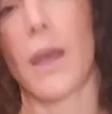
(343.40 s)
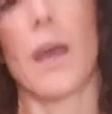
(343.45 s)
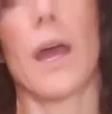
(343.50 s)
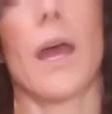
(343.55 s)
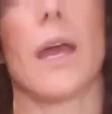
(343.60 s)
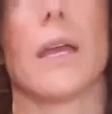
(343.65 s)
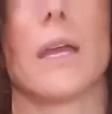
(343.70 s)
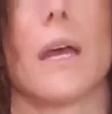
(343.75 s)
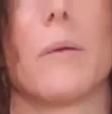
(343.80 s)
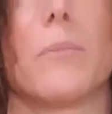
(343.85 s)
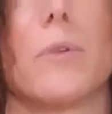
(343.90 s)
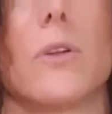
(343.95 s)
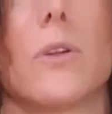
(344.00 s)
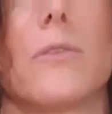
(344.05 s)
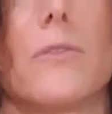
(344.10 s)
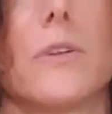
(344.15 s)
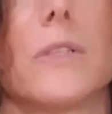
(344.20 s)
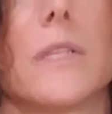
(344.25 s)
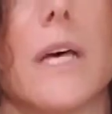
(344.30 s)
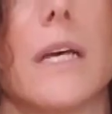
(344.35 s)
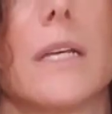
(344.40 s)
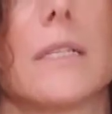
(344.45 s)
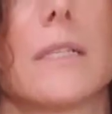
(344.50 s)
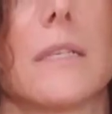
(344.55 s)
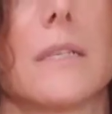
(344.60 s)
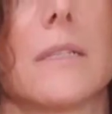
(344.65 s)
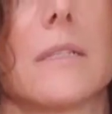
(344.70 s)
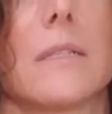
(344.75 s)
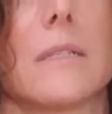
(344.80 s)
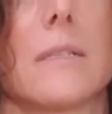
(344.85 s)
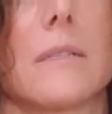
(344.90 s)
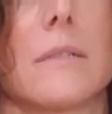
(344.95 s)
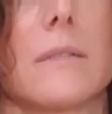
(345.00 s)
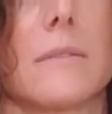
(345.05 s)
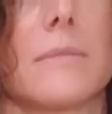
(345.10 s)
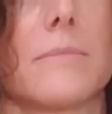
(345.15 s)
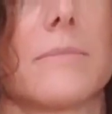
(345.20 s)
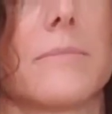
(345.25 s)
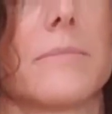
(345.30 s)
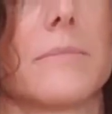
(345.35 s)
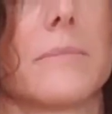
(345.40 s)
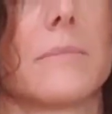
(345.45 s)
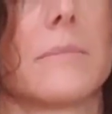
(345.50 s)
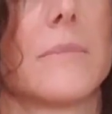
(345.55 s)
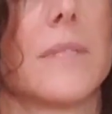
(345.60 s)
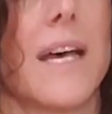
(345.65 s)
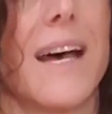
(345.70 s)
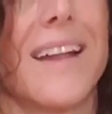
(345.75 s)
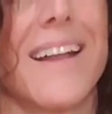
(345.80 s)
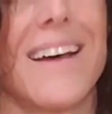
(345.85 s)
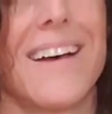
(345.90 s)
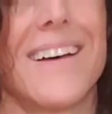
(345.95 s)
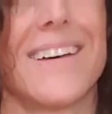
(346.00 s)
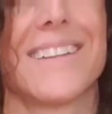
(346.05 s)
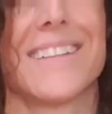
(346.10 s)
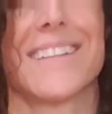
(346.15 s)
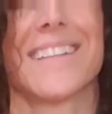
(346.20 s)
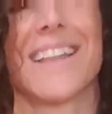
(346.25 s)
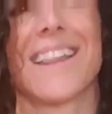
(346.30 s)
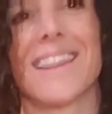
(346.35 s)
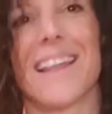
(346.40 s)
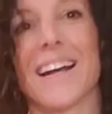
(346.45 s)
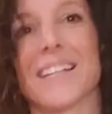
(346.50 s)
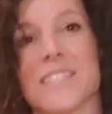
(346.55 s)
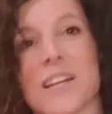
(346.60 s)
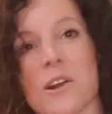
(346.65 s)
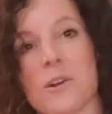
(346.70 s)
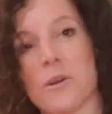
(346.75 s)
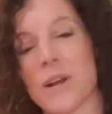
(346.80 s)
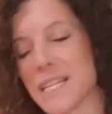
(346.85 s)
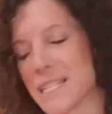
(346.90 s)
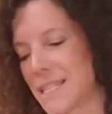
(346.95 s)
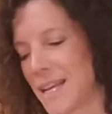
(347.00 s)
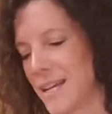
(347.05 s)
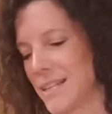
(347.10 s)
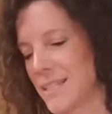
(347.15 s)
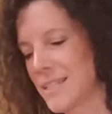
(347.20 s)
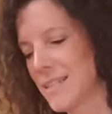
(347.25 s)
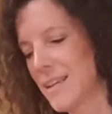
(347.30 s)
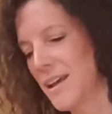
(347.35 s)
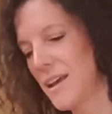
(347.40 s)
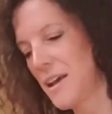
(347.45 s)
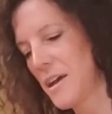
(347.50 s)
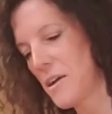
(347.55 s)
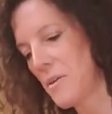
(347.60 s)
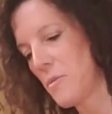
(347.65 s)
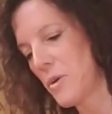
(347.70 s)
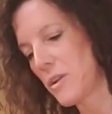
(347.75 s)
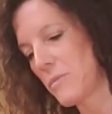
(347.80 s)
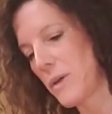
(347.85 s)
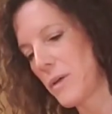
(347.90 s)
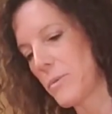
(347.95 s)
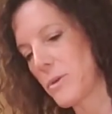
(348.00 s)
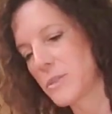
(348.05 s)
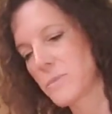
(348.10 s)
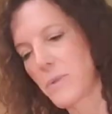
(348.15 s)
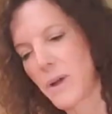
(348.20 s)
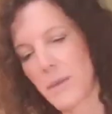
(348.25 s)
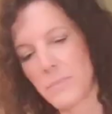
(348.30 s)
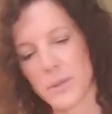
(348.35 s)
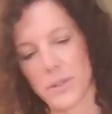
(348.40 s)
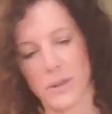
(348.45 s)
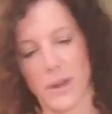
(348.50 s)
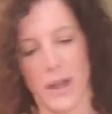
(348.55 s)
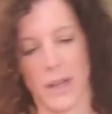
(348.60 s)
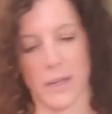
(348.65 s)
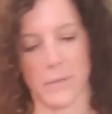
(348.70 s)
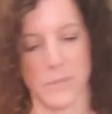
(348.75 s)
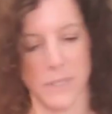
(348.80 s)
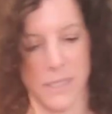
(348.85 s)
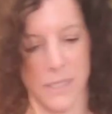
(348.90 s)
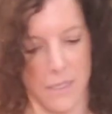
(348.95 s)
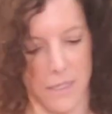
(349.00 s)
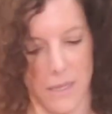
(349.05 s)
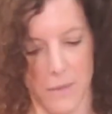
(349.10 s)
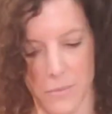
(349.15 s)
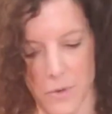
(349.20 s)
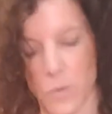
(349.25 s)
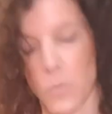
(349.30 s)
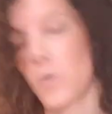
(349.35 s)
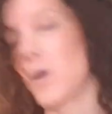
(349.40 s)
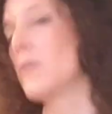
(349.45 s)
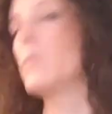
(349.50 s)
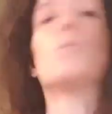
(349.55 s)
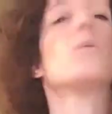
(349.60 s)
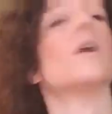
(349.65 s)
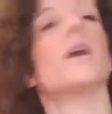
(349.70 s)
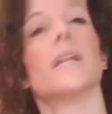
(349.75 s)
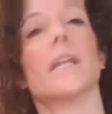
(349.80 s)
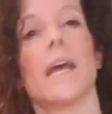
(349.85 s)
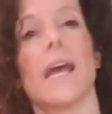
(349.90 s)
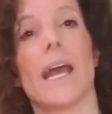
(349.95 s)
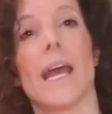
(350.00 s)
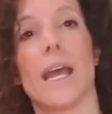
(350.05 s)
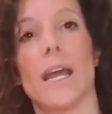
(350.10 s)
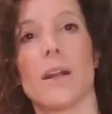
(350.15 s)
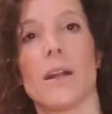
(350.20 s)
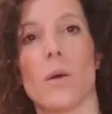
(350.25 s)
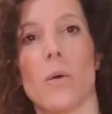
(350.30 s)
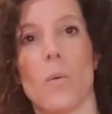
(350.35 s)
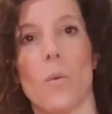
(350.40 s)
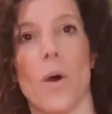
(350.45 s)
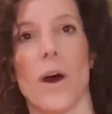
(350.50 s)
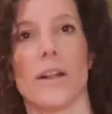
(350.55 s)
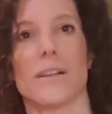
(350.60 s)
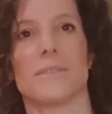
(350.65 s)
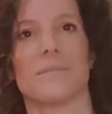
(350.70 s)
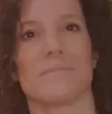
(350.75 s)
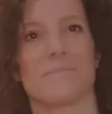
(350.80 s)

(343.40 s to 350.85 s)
and get beautiful dices. Ta-da! That's our quick slice. One of my most popular items, number 1181.